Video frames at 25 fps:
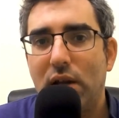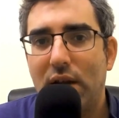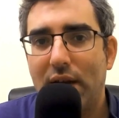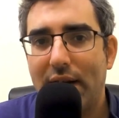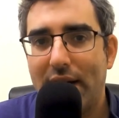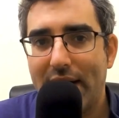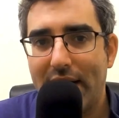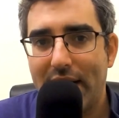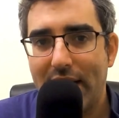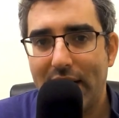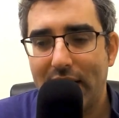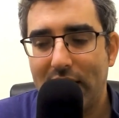
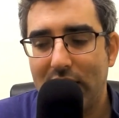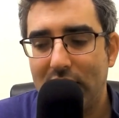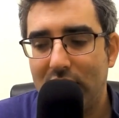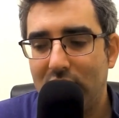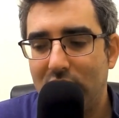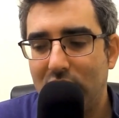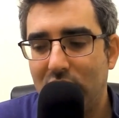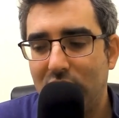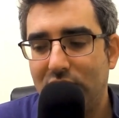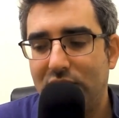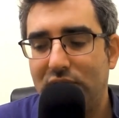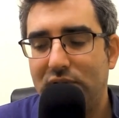
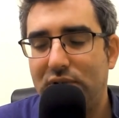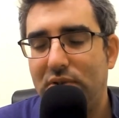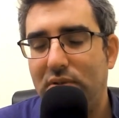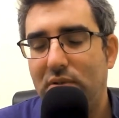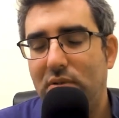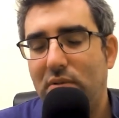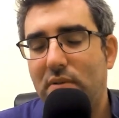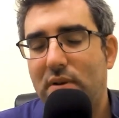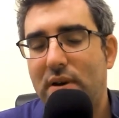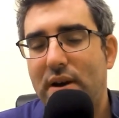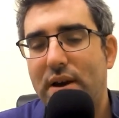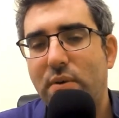
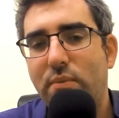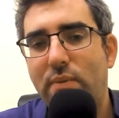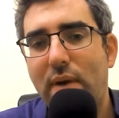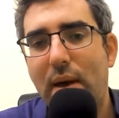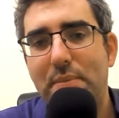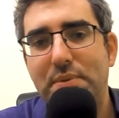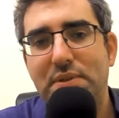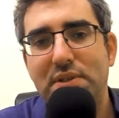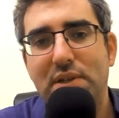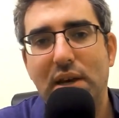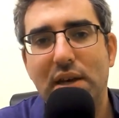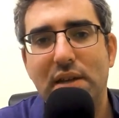
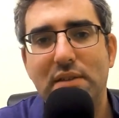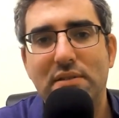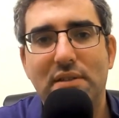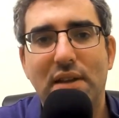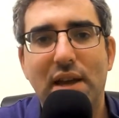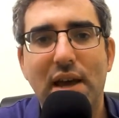websites.